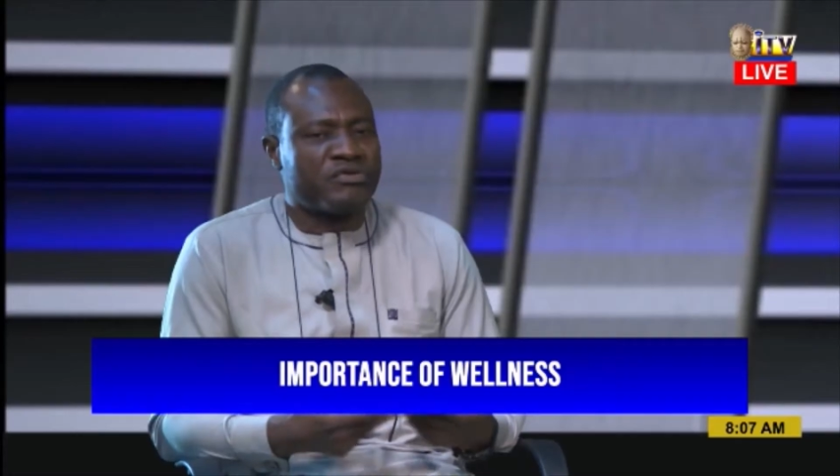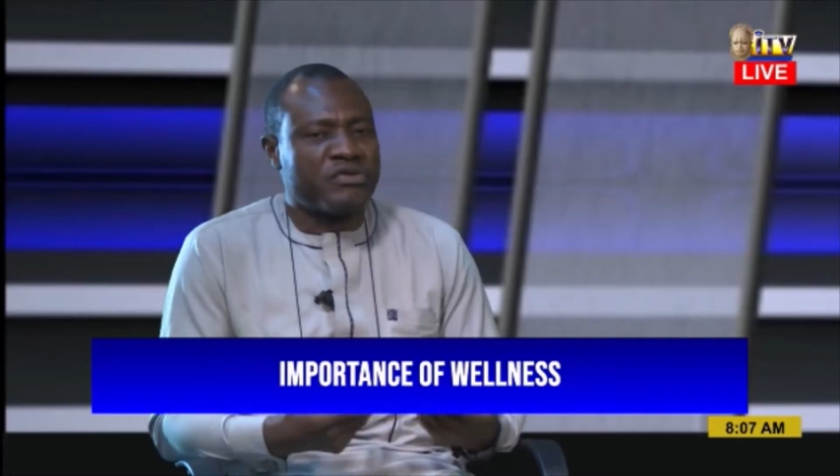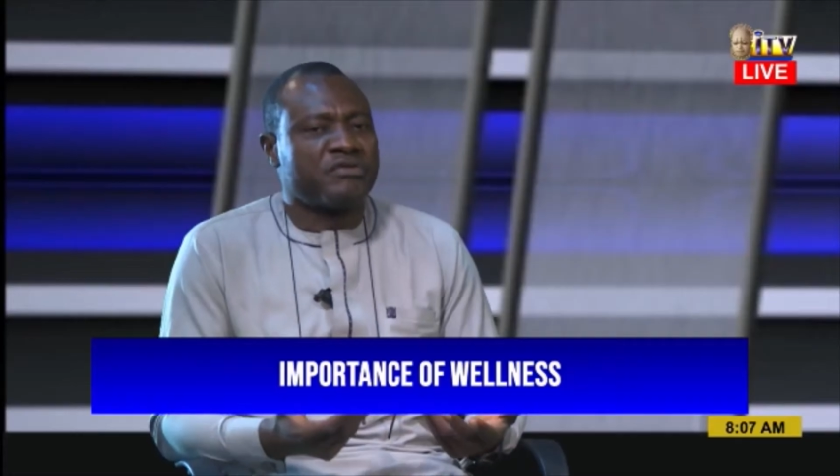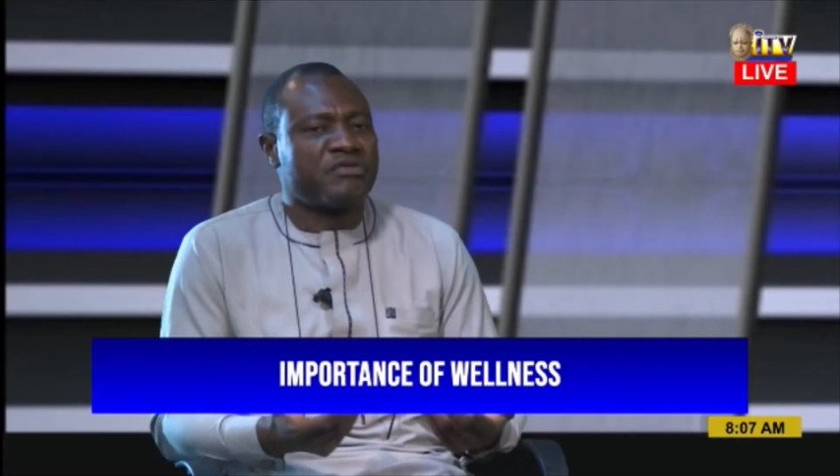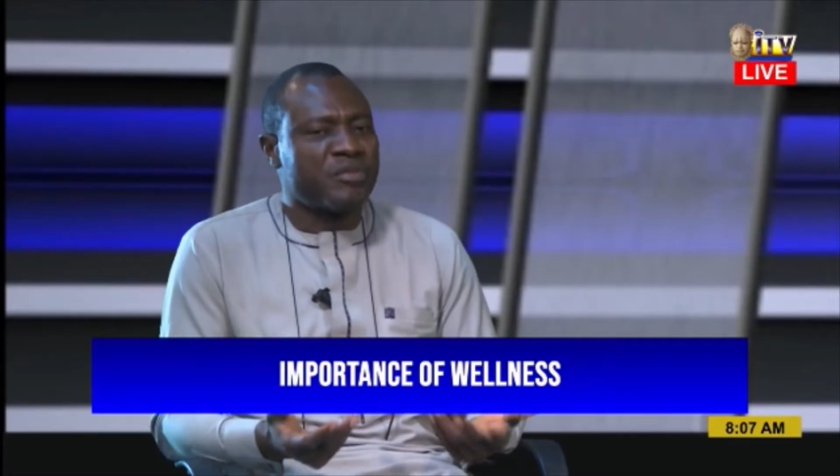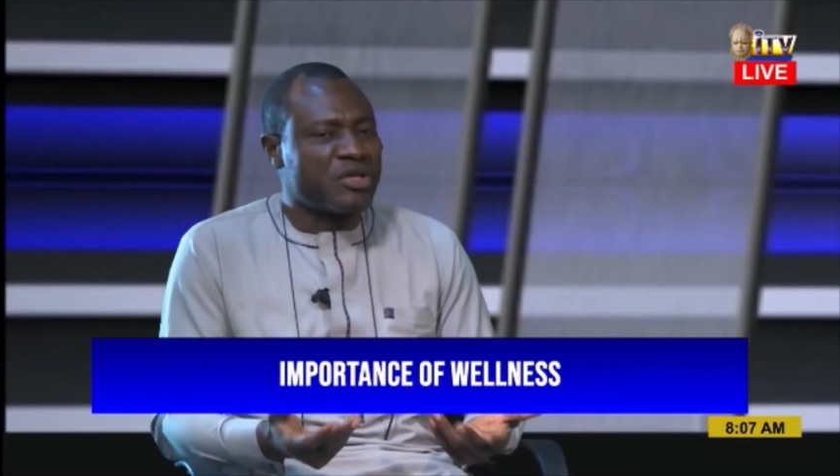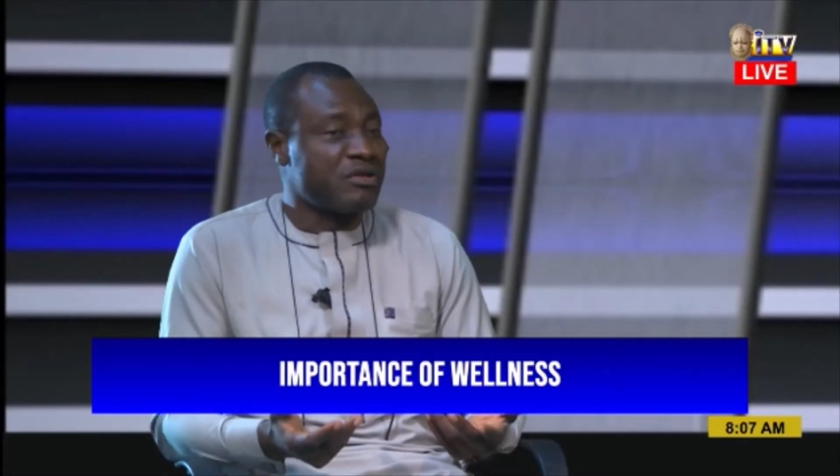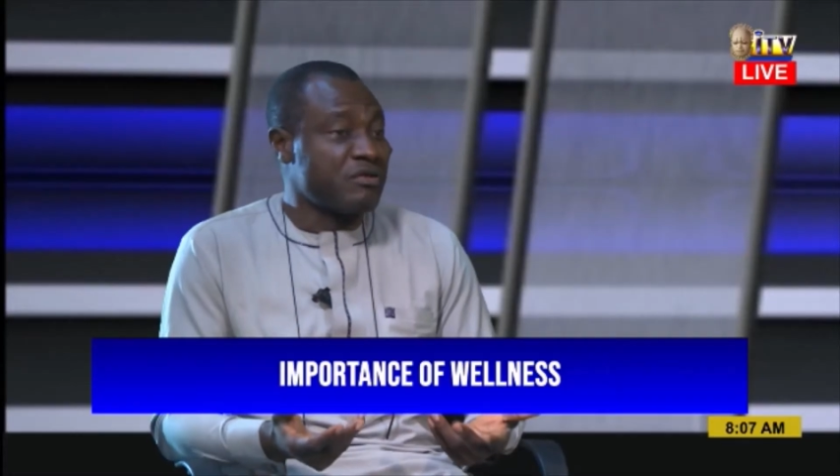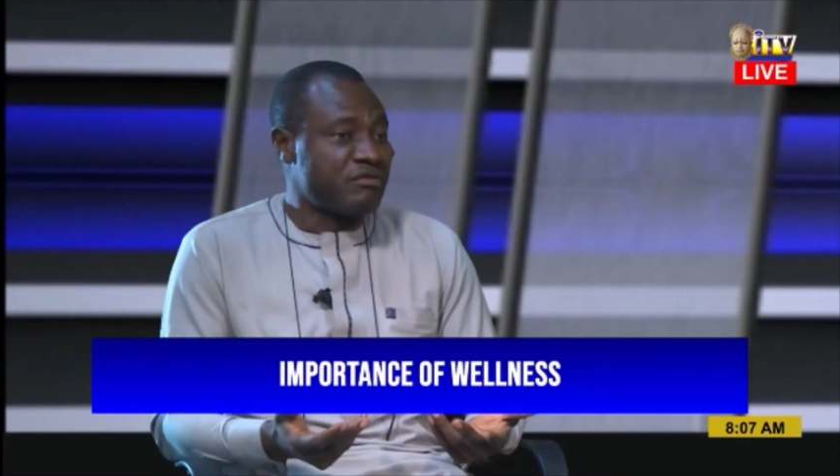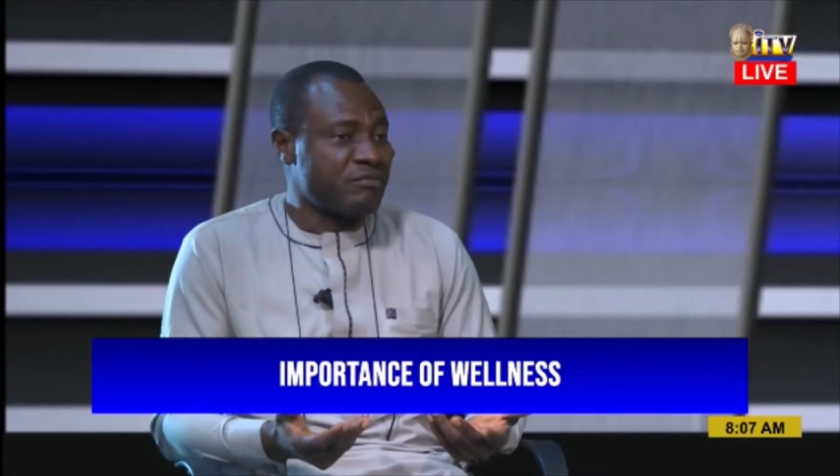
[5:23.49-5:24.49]
say somebody
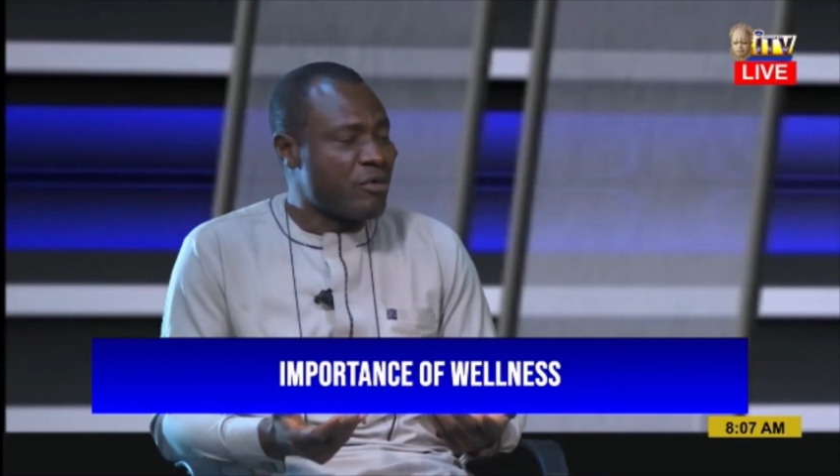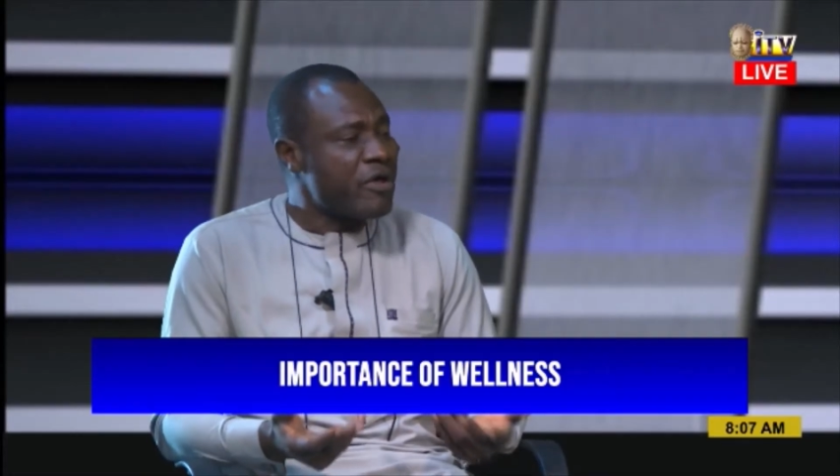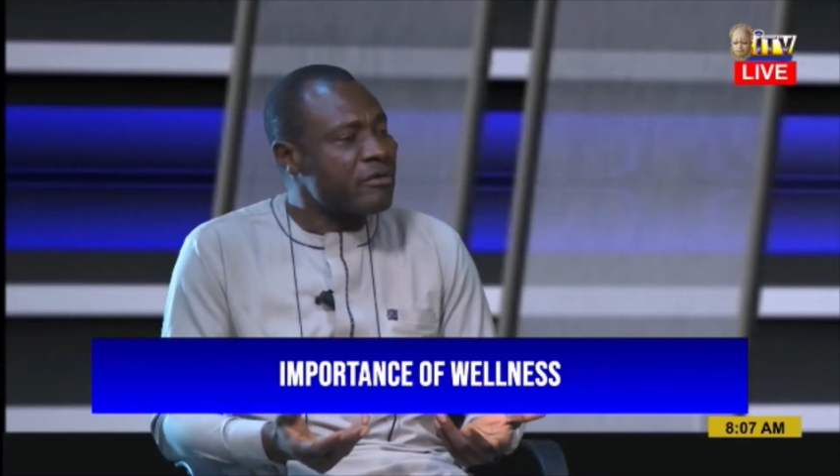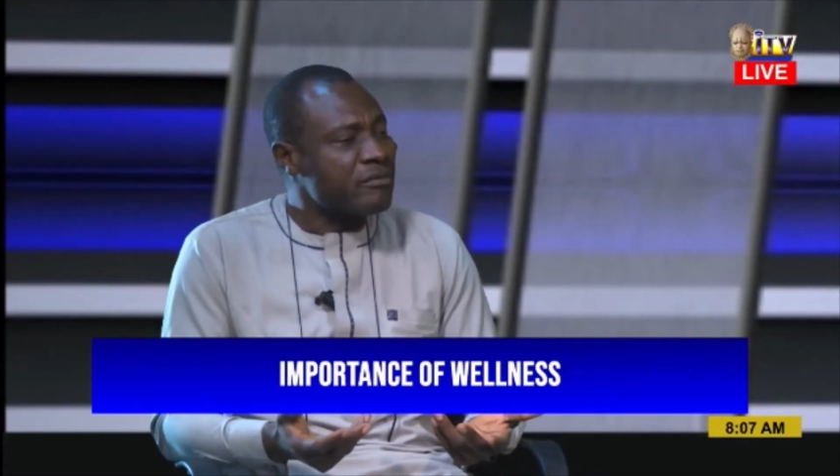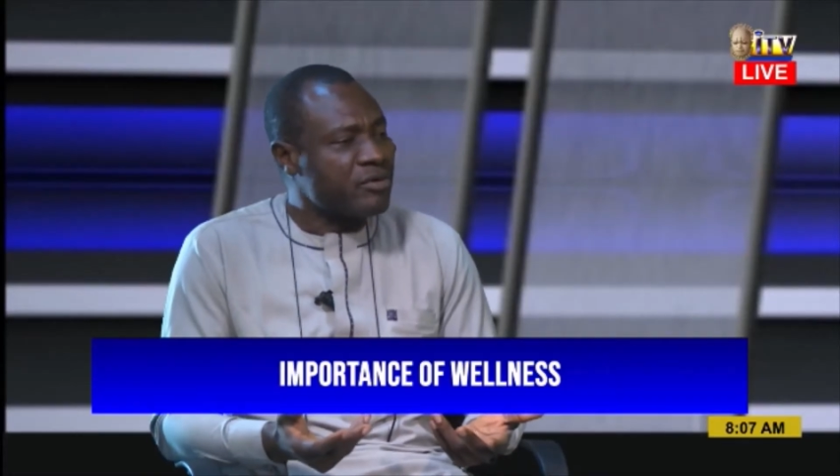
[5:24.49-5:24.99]
is well,